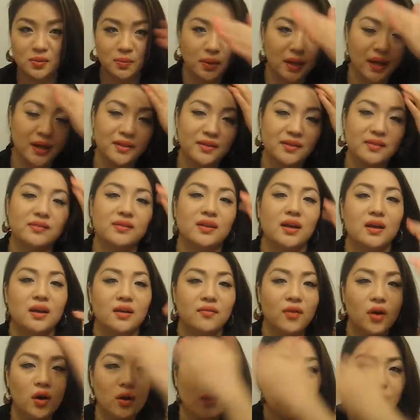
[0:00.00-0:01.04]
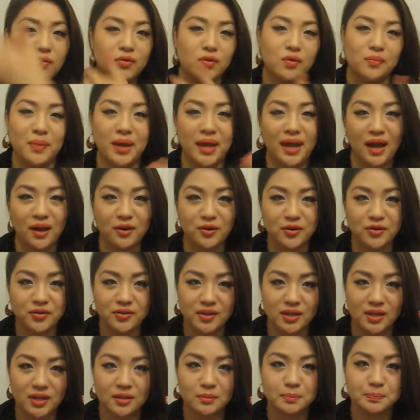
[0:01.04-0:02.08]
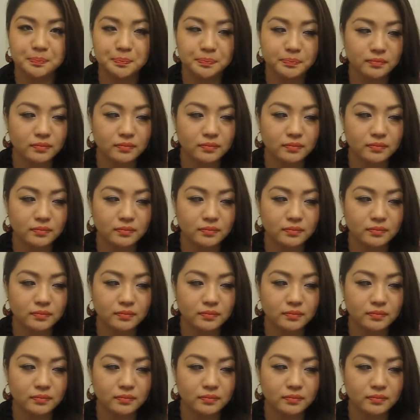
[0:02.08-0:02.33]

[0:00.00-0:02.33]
to apply this kind of all over my outer skin,